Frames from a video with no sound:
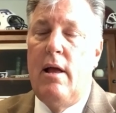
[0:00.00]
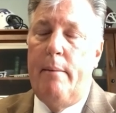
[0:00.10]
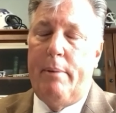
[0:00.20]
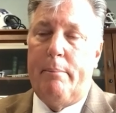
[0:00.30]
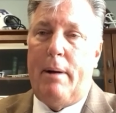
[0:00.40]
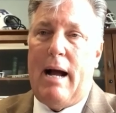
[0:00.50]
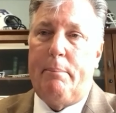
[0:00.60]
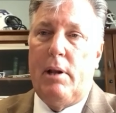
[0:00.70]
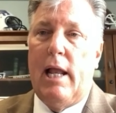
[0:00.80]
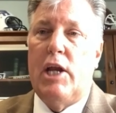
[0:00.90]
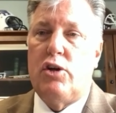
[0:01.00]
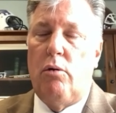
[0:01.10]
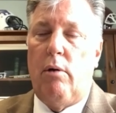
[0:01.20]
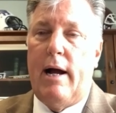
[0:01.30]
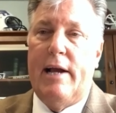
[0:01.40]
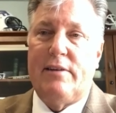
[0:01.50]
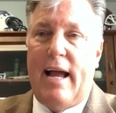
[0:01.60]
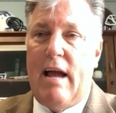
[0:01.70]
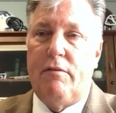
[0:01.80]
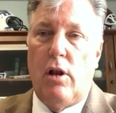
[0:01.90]
but population-wise, I
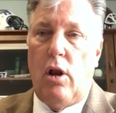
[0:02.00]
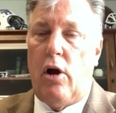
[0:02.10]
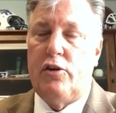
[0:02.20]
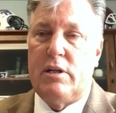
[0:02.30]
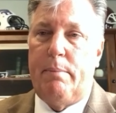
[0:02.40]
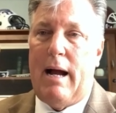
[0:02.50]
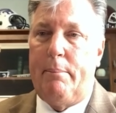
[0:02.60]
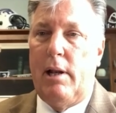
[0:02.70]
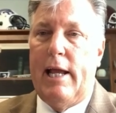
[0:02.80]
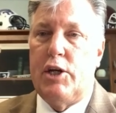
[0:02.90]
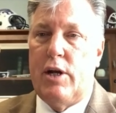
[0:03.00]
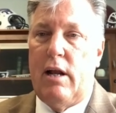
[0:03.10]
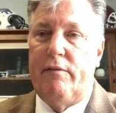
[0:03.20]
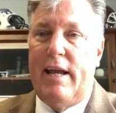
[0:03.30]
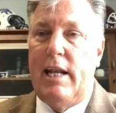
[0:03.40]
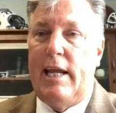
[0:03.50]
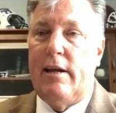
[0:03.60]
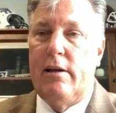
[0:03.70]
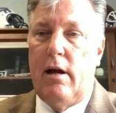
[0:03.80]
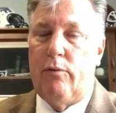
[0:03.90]
have the largest population of
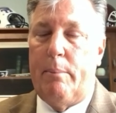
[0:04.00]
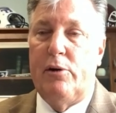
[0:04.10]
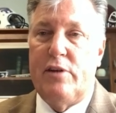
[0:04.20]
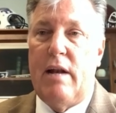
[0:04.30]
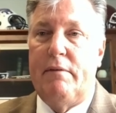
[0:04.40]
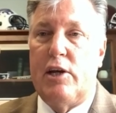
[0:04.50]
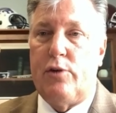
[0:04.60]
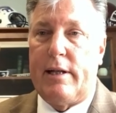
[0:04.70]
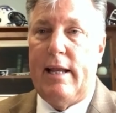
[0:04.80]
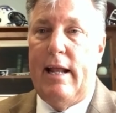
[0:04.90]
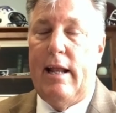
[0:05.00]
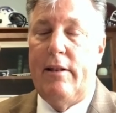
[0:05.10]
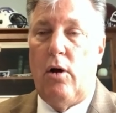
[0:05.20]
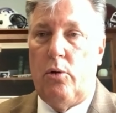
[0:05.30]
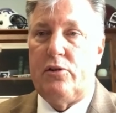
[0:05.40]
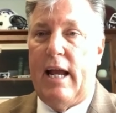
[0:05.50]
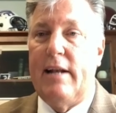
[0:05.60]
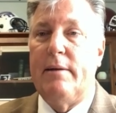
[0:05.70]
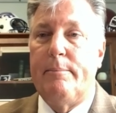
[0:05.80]
any representative district in the whole state.